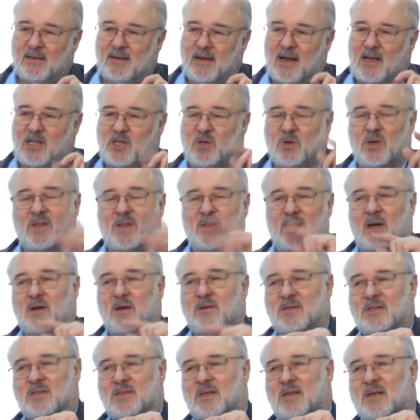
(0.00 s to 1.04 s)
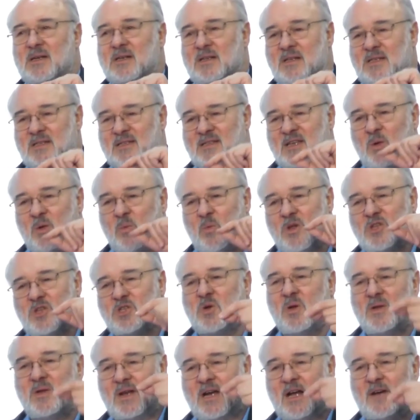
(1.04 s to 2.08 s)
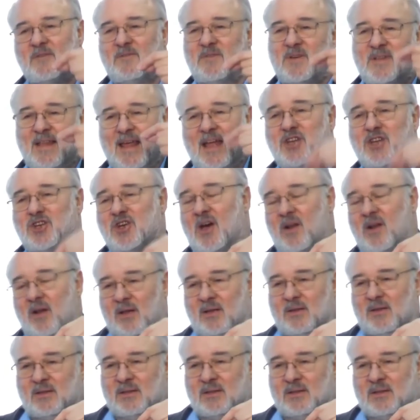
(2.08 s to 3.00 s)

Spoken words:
to look at those to see what's good enough for their journal.